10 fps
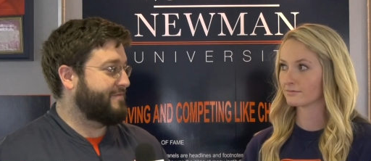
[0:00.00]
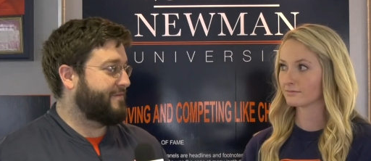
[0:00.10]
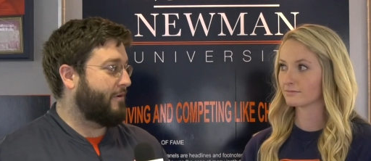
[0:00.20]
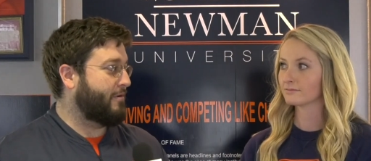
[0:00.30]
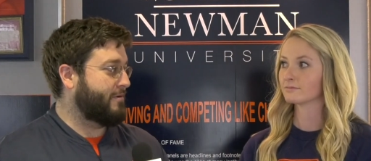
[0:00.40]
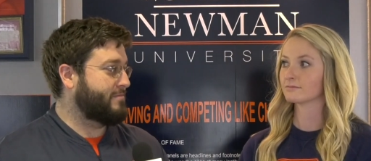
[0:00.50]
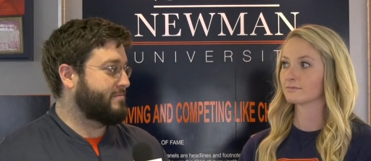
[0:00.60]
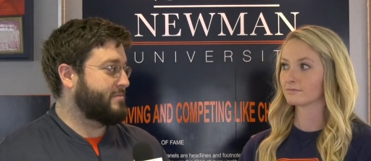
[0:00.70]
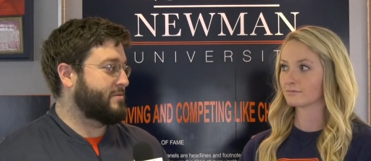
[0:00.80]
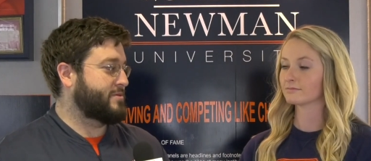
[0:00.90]
Speaker 1: far
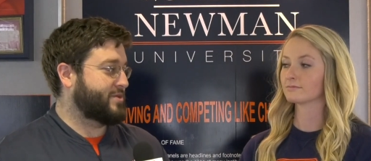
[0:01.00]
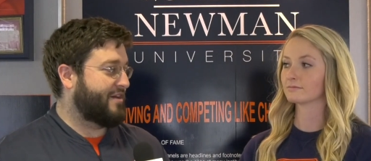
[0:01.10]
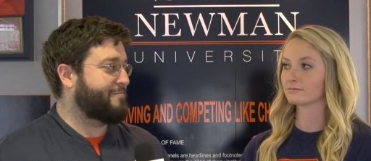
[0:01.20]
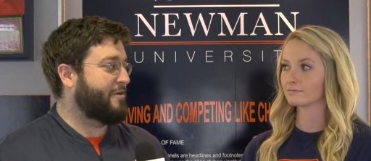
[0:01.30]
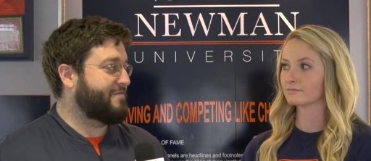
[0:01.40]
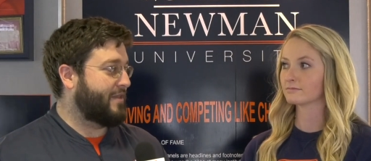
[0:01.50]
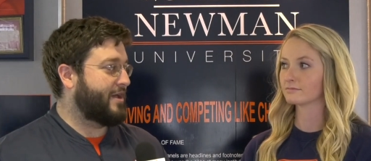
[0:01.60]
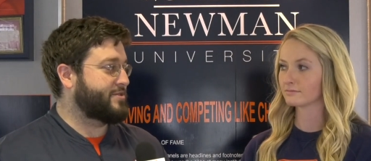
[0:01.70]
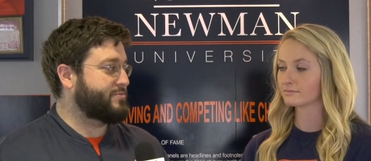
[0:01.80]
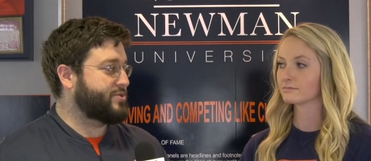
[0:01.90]
the softball
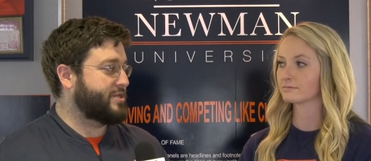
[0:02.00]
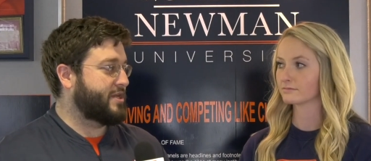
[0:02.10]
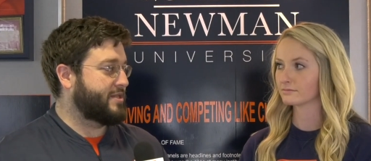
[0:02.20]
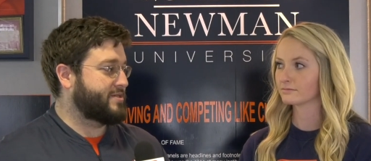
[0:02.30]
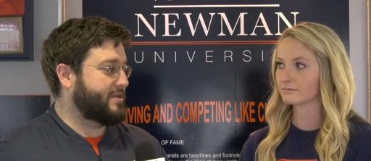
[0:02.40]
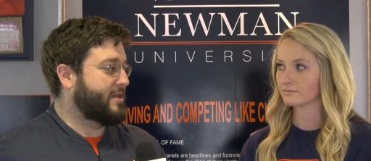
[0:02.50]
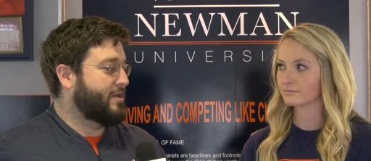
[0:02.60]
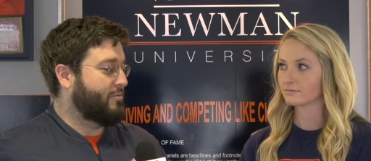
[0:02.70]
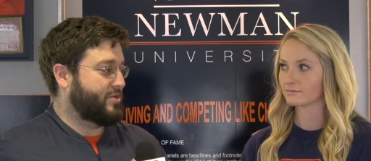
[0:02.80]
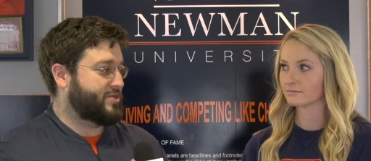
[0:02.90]
flies when she hits it.
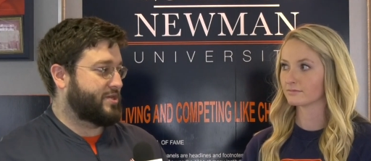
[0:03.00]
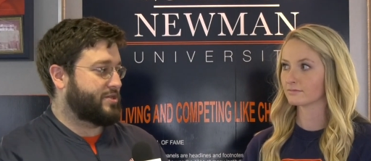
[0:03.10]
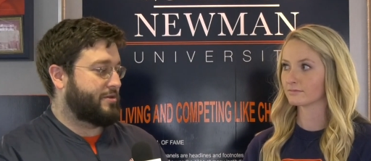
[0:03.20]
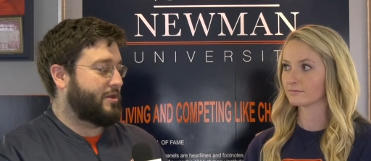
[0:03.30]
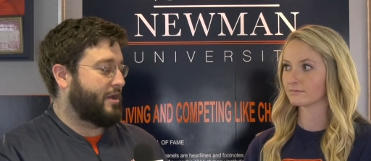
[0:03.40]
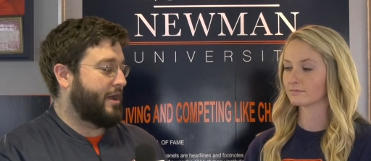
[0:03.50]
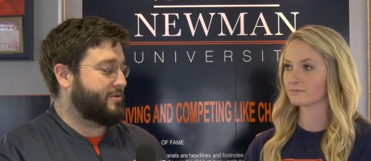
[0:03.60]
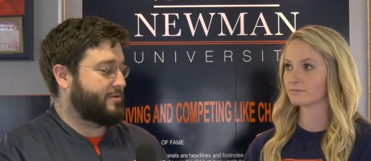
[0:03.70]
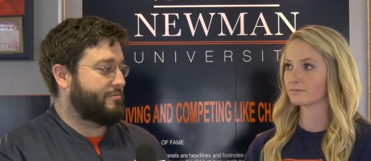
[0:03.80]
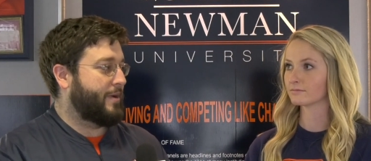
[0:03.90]
What sticks out
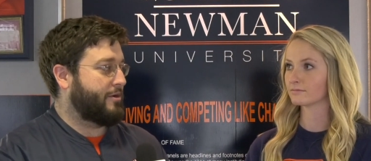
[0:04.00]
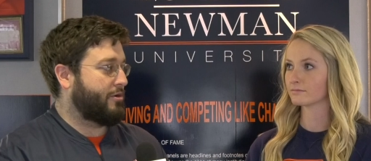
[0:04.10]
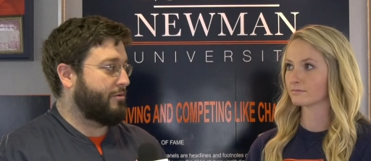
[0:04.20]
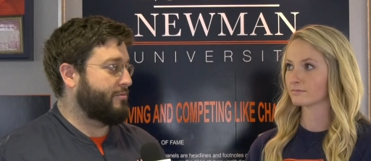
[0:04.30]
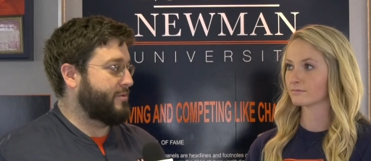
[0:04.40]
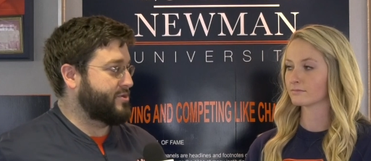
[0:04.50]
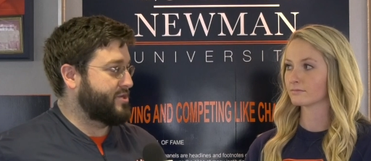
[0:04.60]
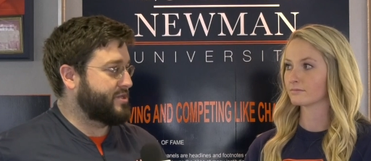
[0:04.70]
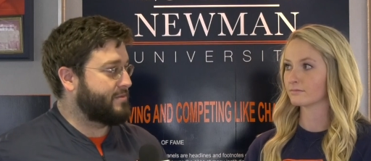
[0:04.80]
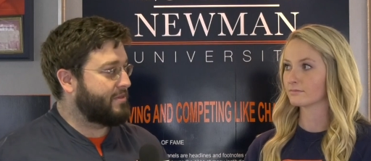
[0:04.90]
to you about her when
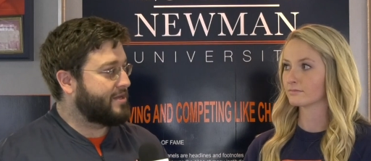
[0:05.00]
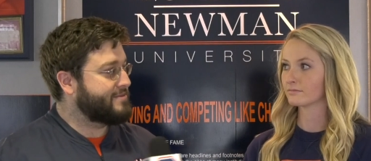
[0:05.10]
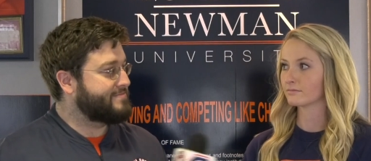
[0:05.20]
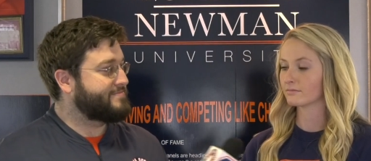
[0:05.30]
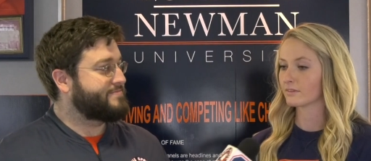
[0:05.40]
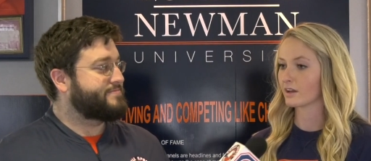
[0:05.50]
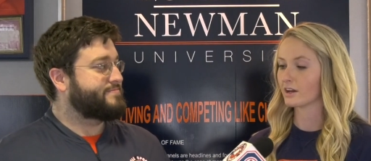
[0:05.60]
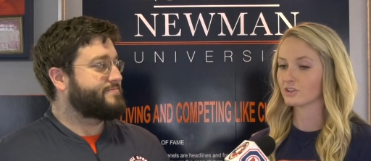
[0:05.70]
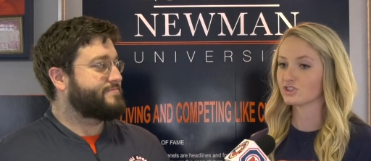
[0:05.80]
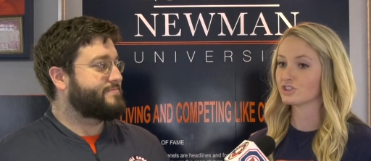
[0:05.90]
she's at the plate?
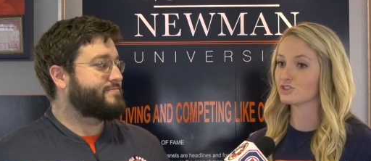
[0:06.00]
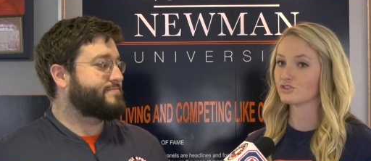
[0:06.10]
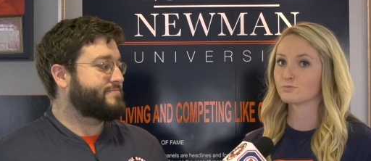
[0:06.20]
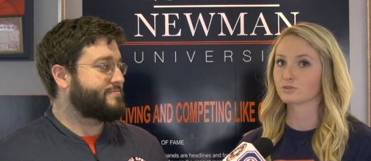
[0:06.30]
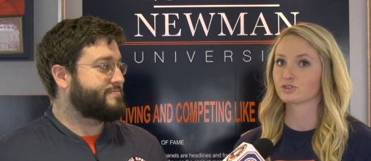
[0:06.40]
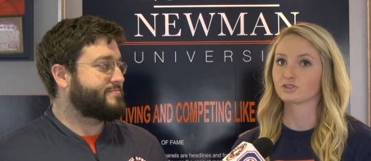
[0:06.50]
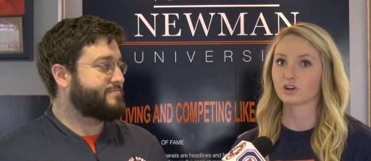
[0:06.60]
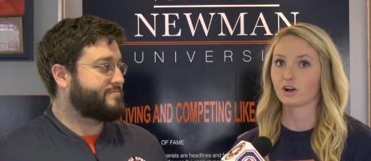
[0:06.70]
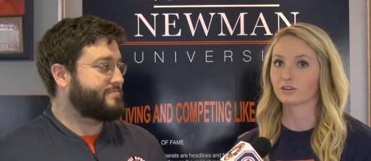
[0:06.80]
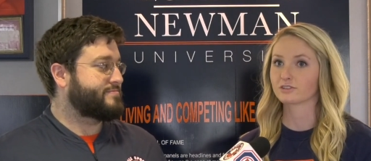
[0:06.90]
Speaker 2: Uh, she's super
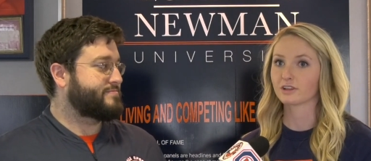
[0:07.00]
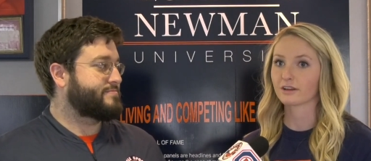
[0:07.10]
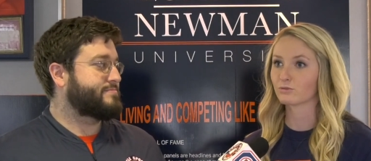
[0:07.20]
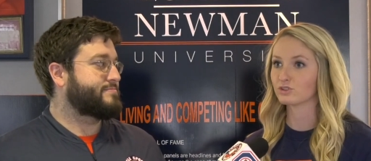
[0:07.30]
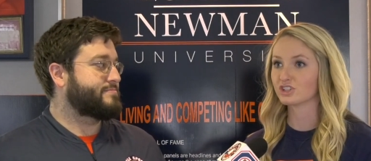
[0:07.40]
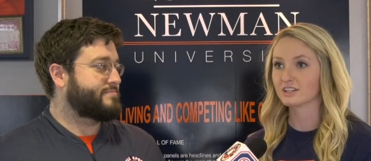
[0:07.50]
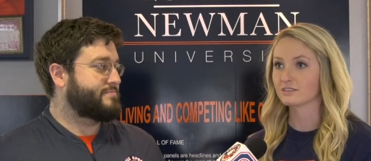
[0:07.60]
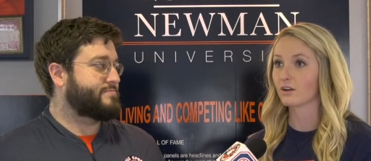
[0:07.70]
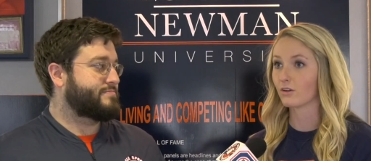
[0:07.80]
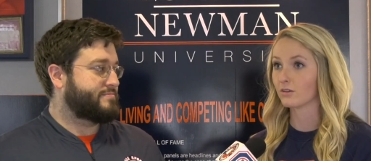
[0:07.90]
strong. So, like when she gets
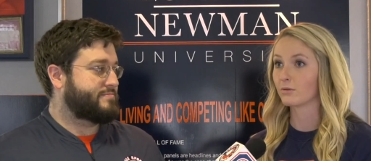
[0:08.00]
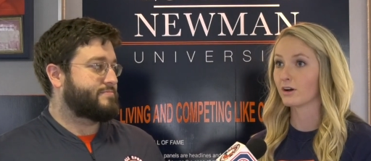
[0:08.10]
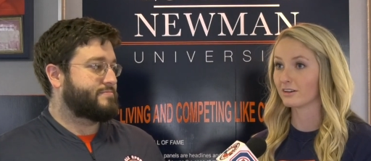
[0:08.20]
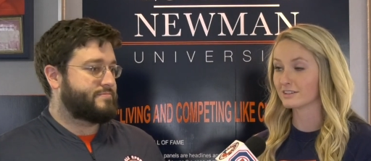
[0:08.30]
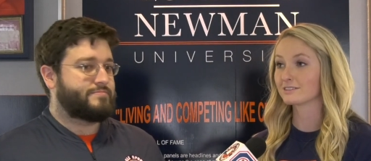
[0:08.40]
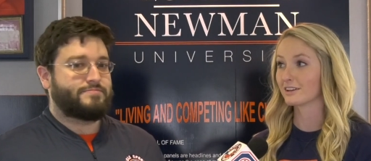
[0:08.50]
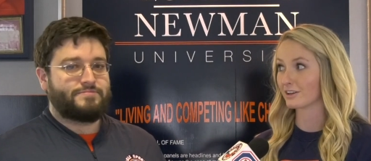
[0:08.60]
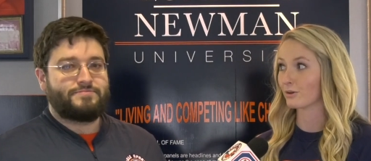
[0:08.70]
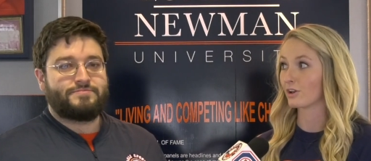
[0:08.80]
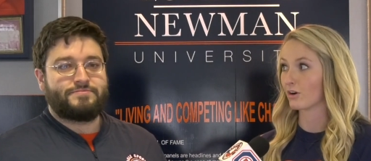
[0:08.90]
a hold of the ball, it's going to
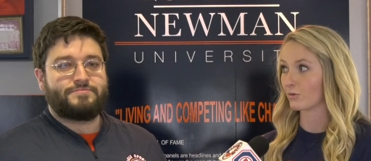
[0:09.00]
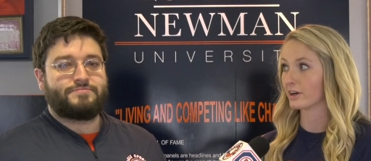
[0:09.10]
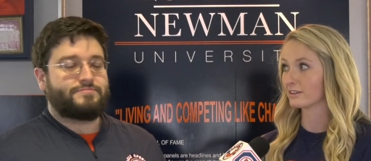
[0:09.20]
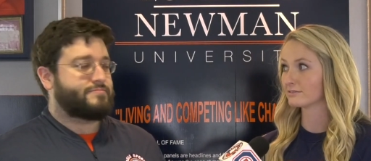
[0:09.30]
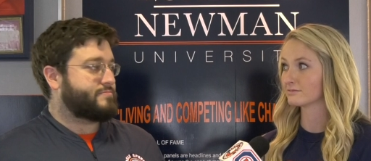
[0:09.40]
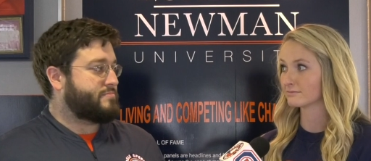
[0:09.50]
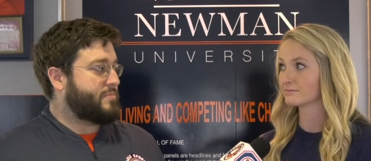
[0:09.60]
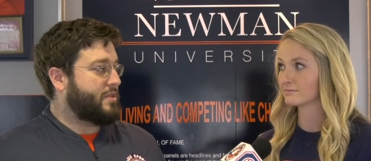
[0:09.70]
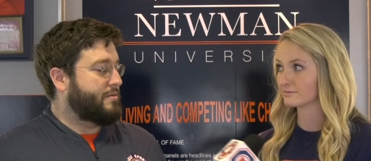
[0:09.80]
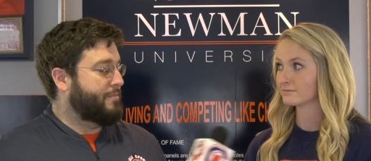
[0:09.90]
go a long way.
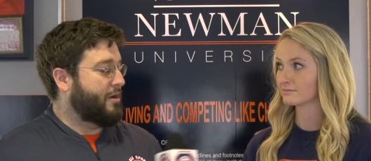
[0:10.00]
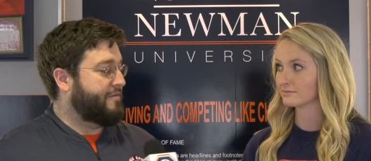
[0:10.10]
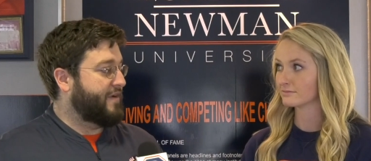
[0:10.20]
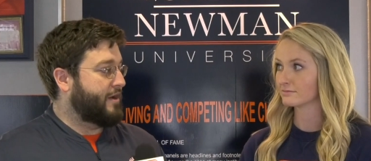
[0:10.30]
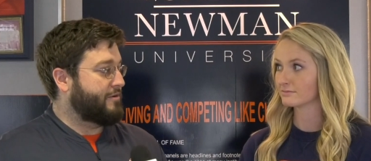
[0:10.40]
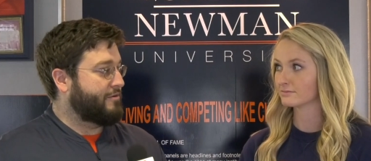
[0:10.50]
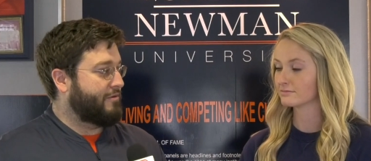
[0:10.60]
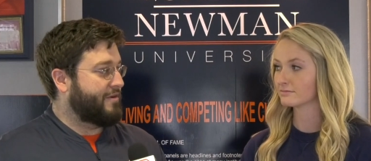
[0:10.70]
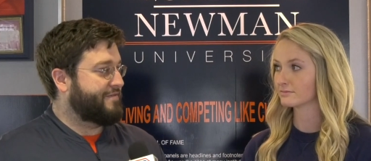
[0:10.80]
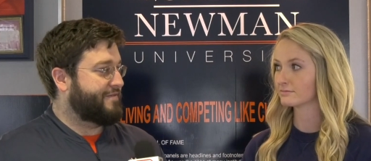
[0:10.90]
Speaker 1: Mary
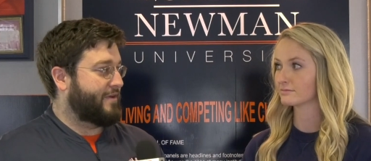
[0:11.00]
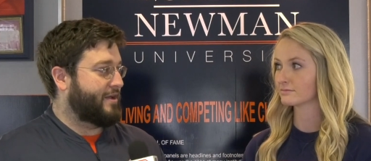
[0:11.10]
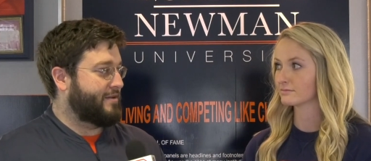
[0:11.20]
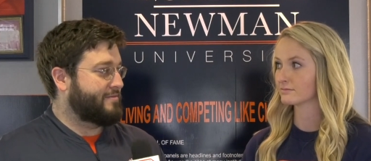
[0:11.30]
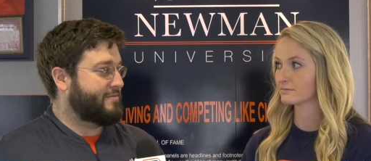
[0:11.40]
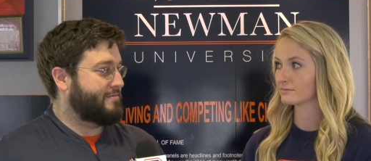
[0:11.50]
Vandergriff uh,